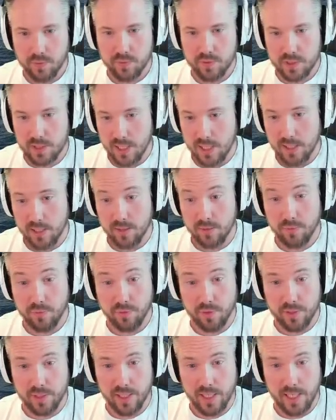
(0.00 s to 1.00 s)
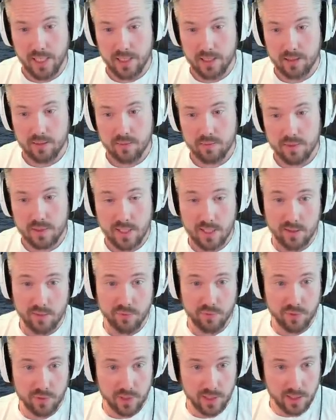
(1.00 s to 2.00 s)
Standard 38. Standard
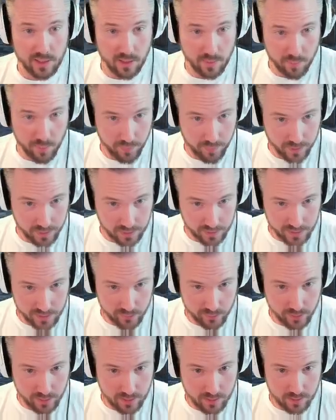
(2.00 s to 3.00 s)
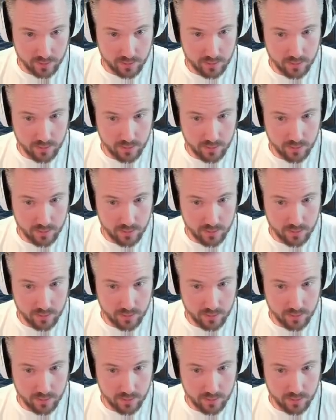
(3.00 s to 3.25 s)
38 upper belt as well.